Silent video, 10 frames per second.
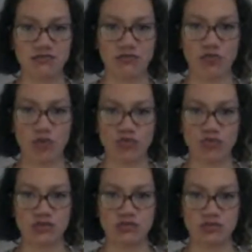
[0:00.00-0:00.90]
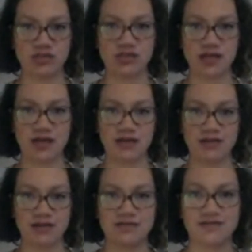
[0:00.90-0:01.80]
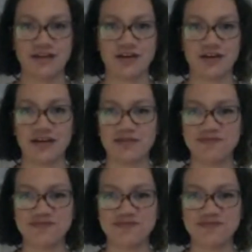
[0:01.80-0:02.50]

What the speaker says: quote design on it.